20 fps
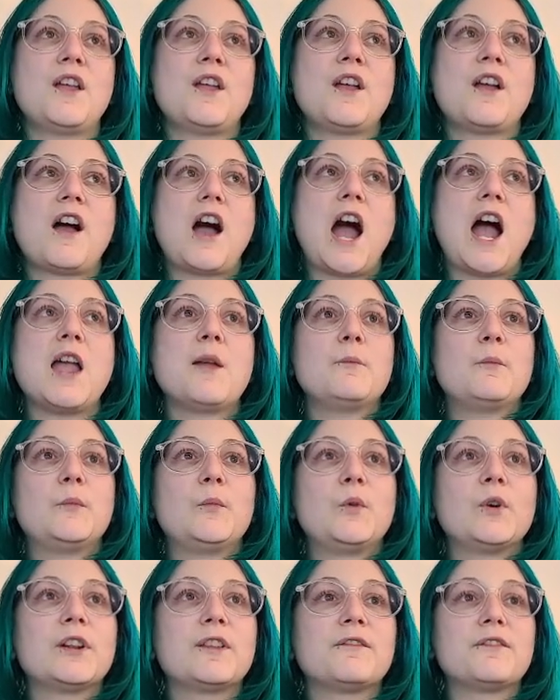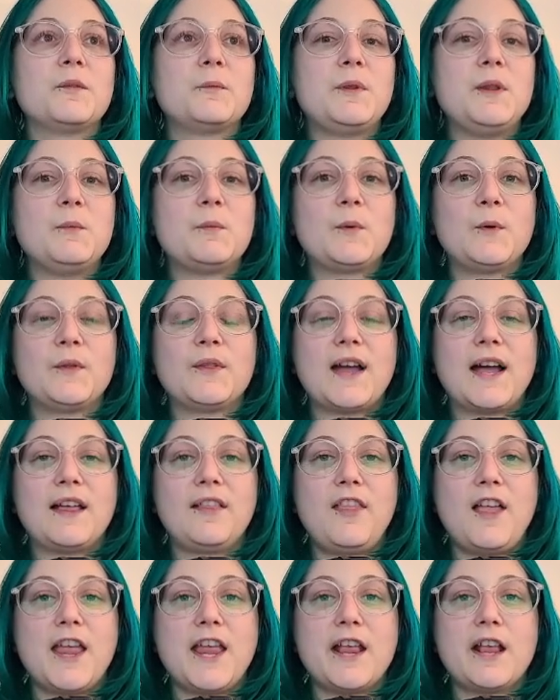I'm one of the people that
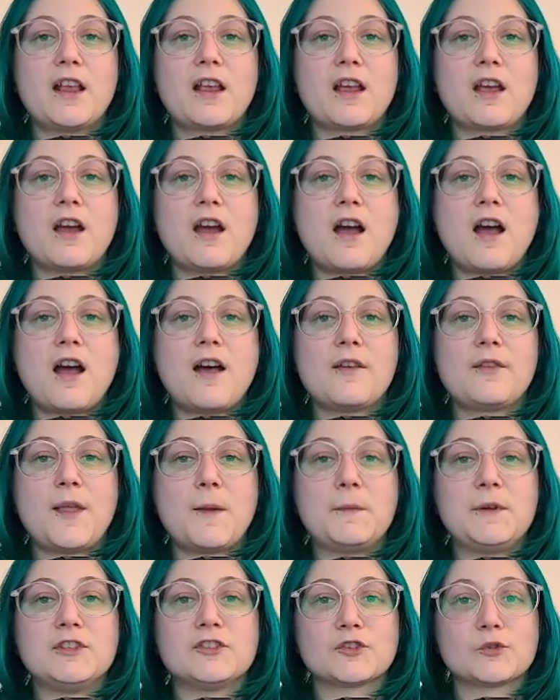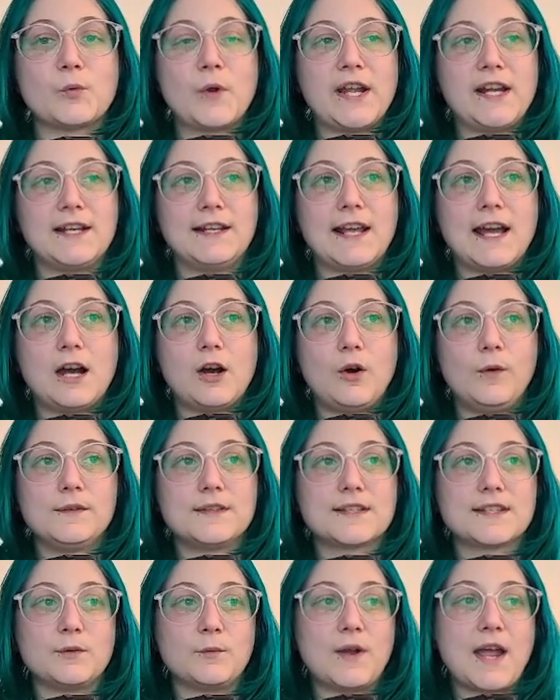like, let me just wait it out and
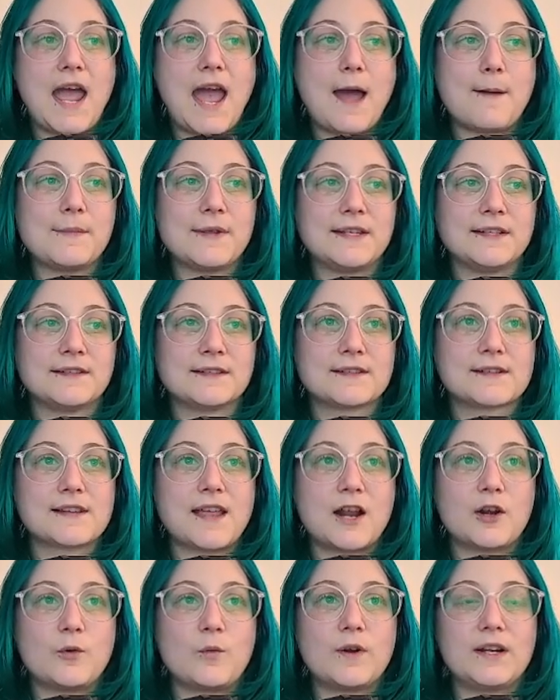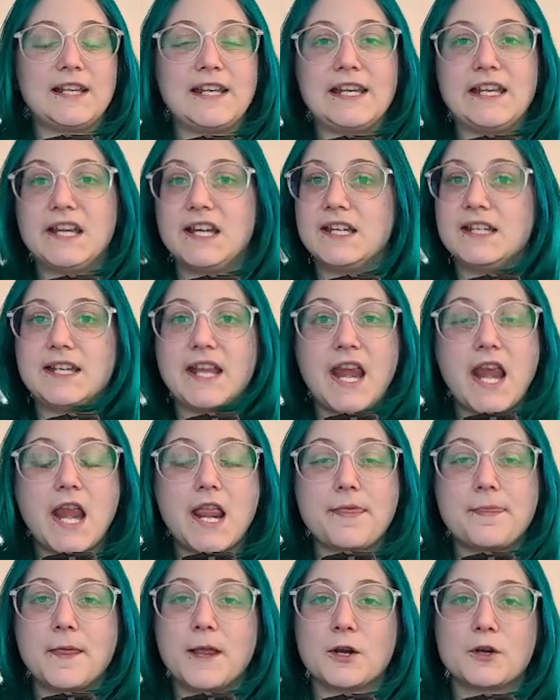see what happens. I don't want to
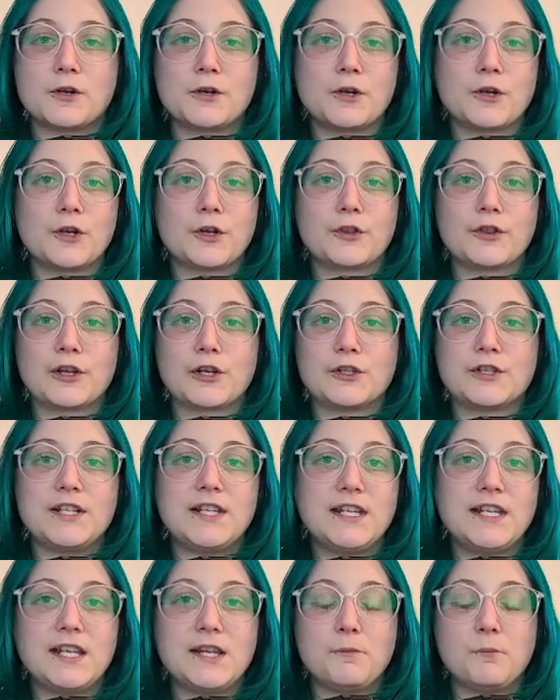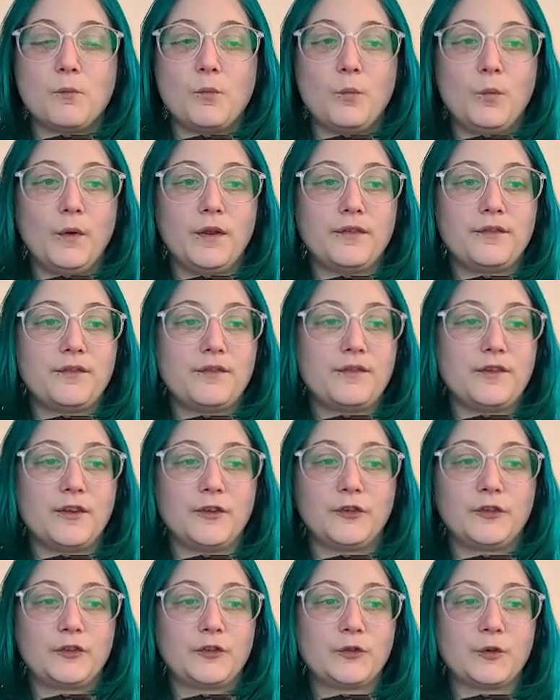inundate their team with a
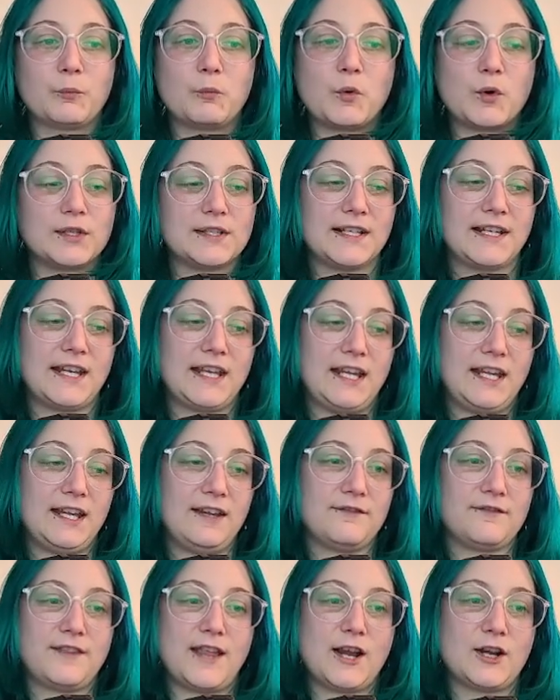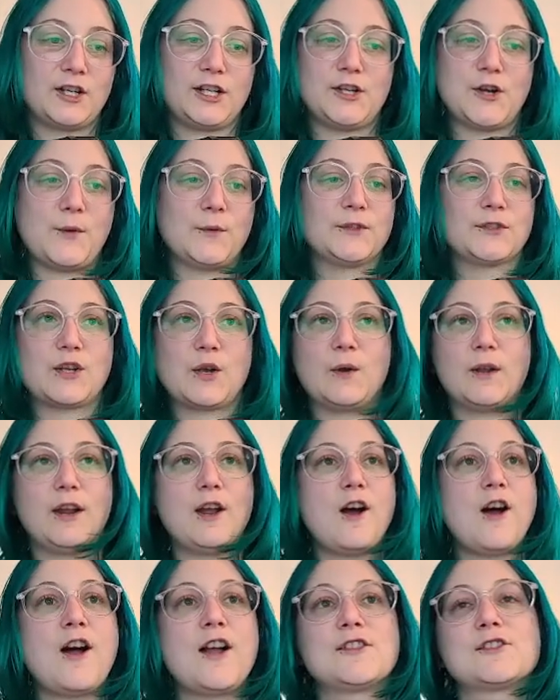support ticket if they already know what's going
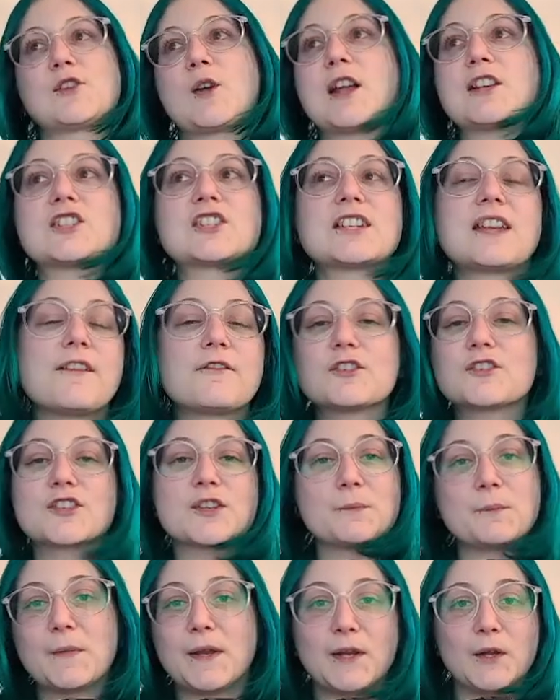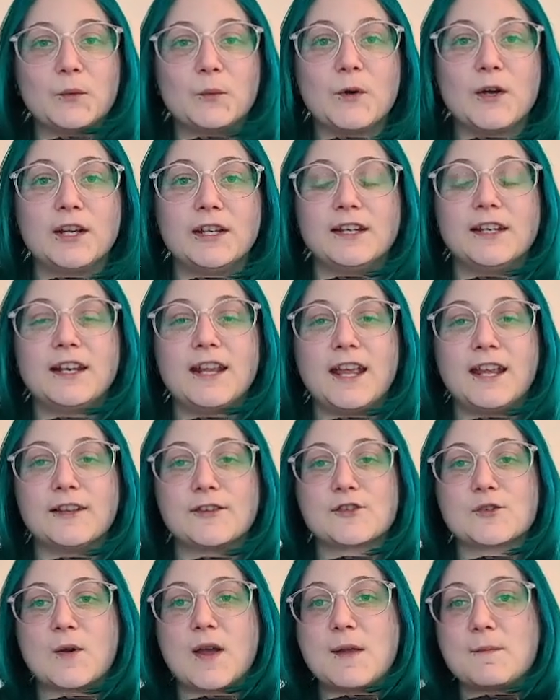on. So I just never submitted one. And
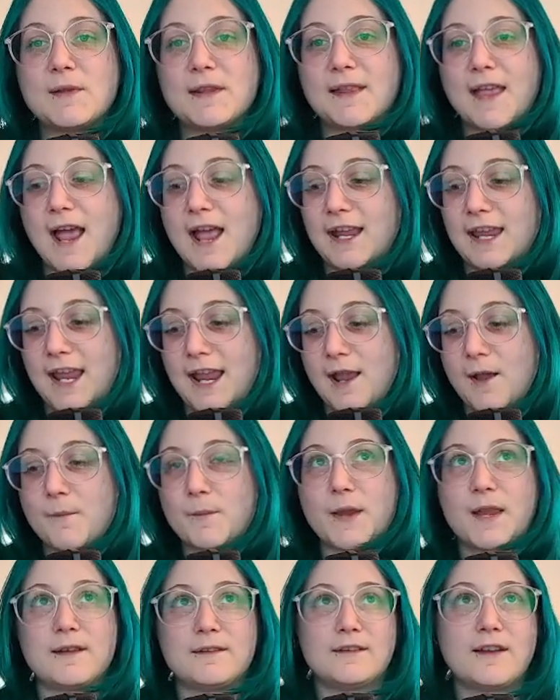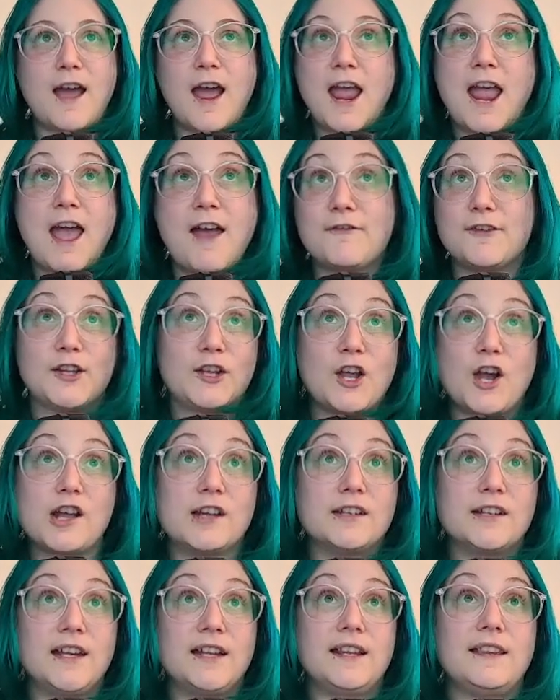so I'm in that camp, and I haven't gotten
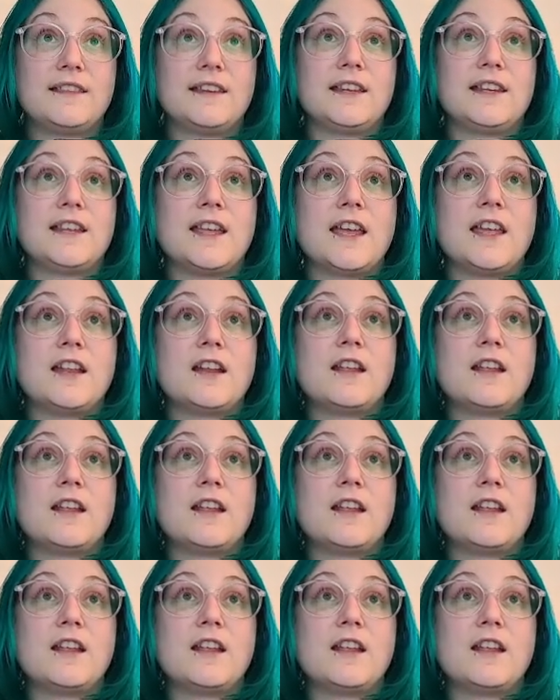anything yet.